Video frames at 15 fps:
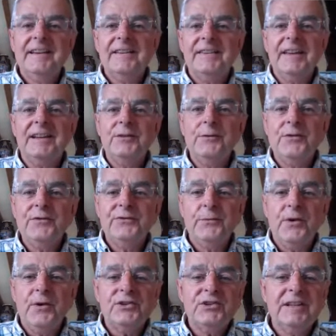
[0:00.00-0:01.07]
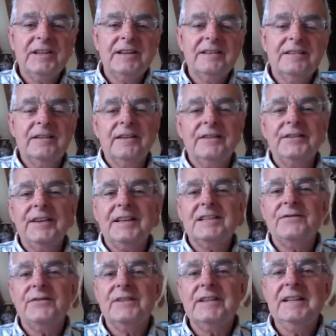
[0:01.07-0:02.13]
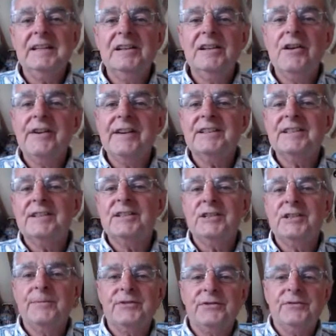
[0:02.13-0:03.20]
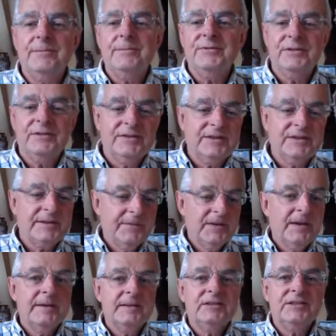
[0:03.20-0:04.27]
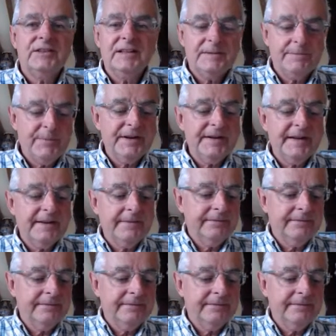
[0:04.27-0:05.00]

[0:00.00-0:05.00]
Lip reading: Thank you all for watching, and thanks for the likes and subscriptions. Cheers, bye now.